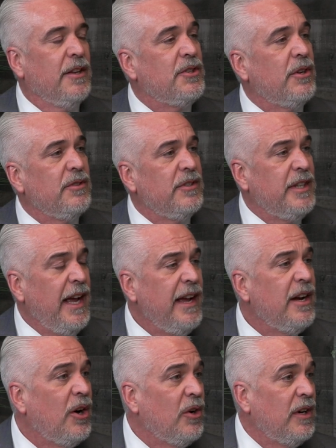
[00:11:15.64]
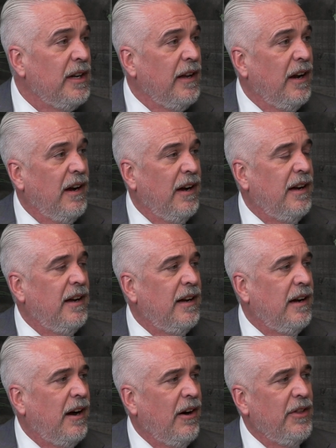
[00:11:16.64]
So, Teo,
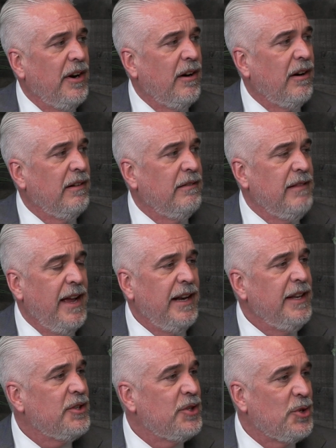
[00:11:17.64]
uh, are there any